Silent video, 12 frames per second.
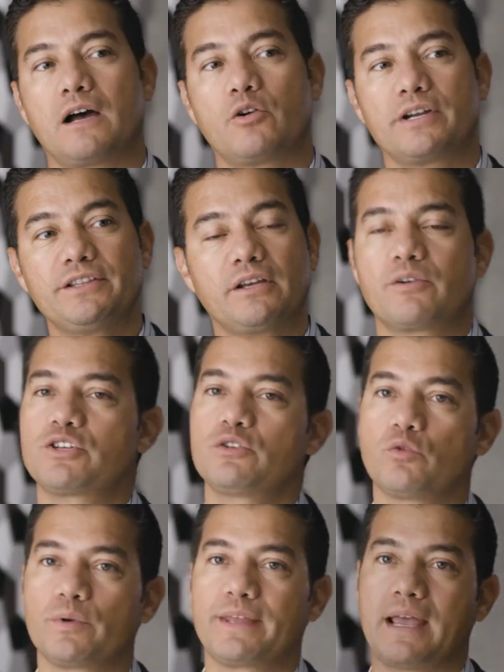Our
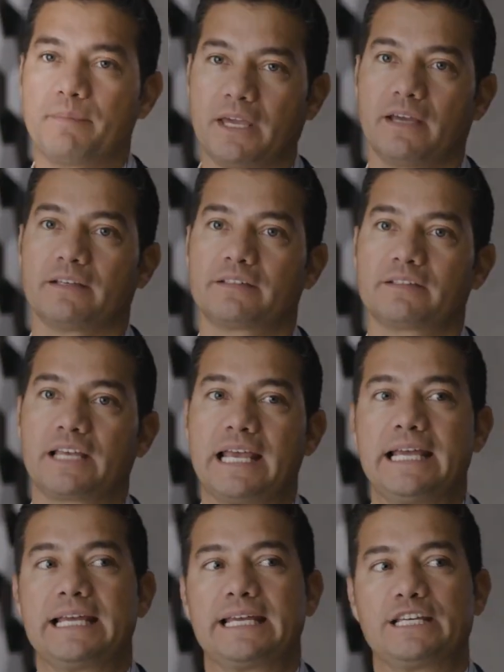integration with
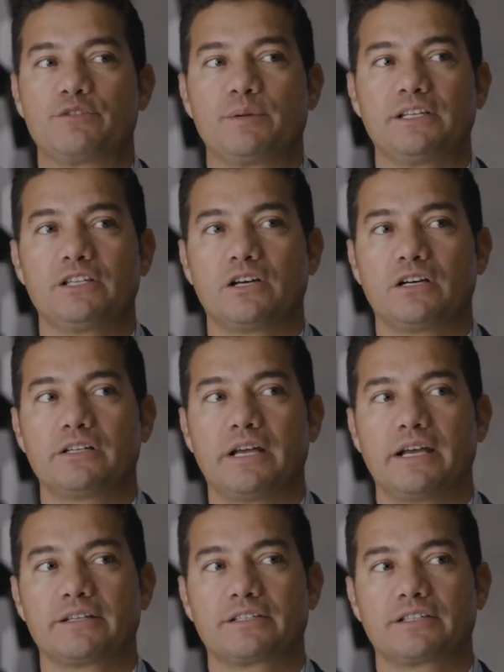MCAS is being done
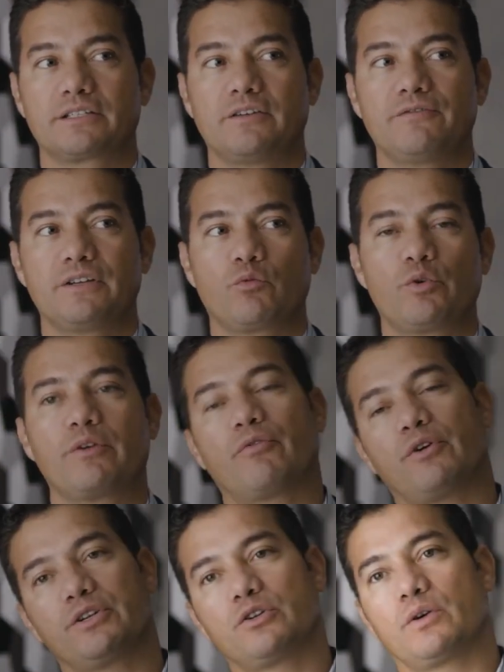as something we
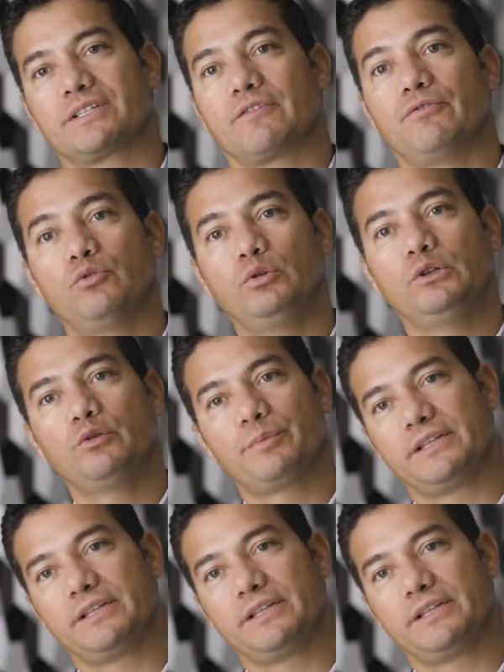refer to as a full loop